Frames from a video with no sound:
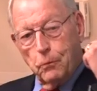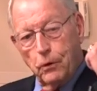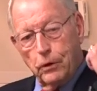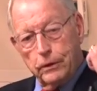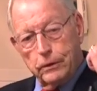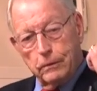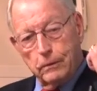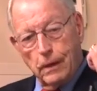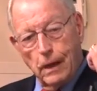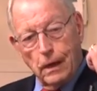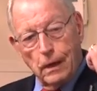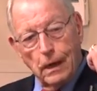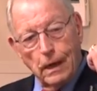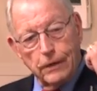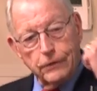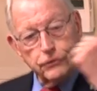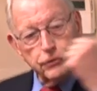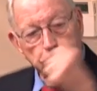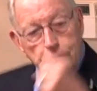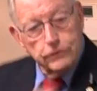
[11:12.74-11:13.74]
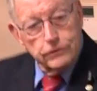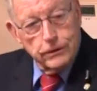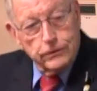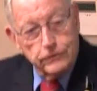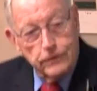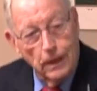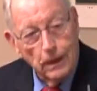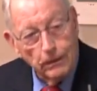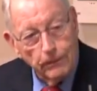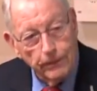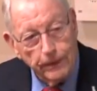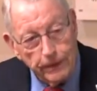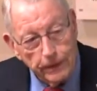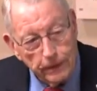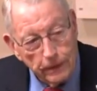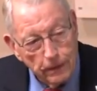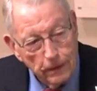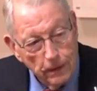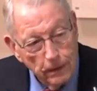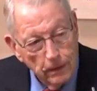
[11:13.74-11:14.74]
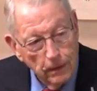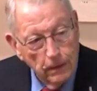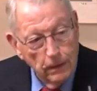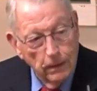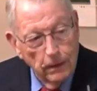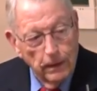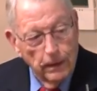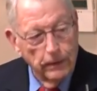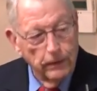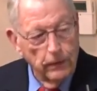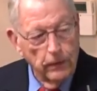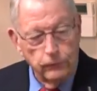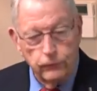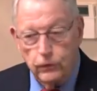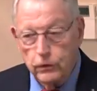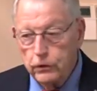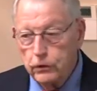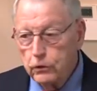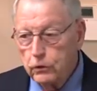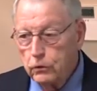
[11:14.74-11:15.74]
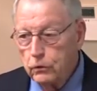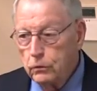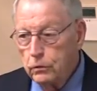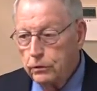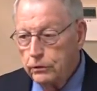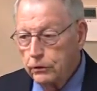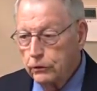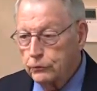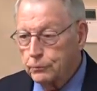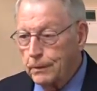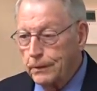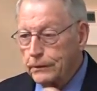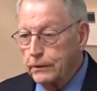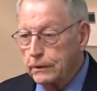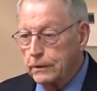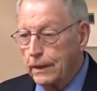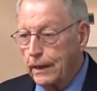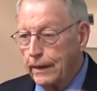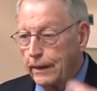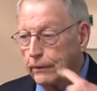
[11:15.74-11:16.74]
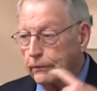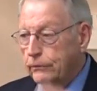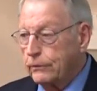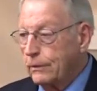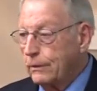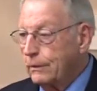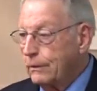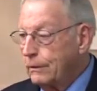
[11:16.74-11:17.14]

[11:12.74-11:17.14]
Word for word: boy, you've got a lot of G's accelerating. Uh, if you do, you'll spin the tires.